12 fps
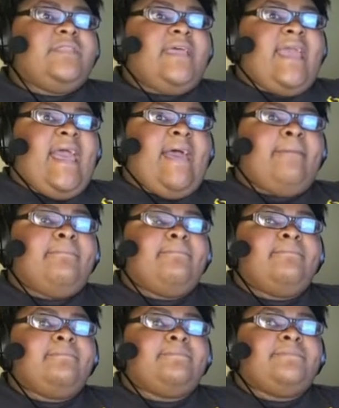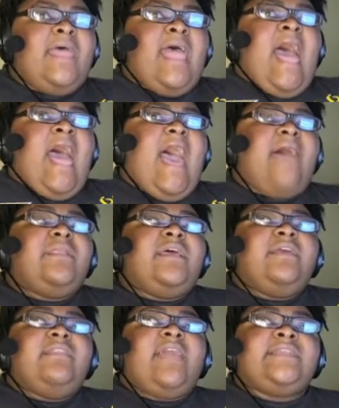I would
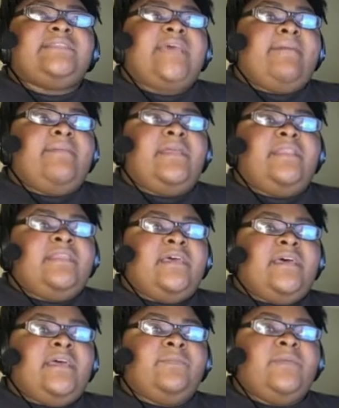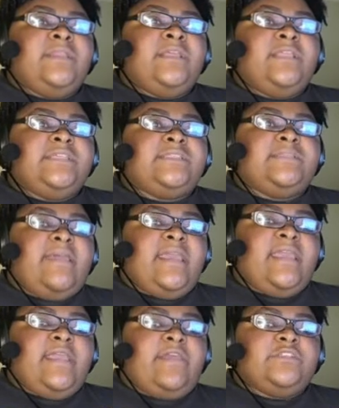have liked to have been done with at least the main
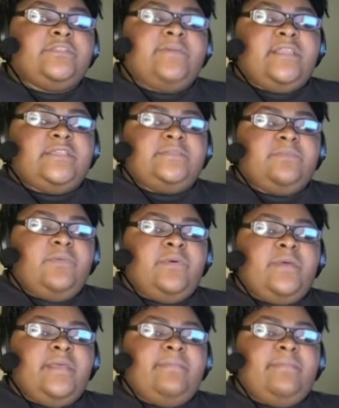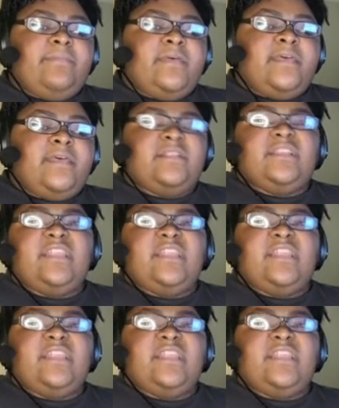characters by this point, but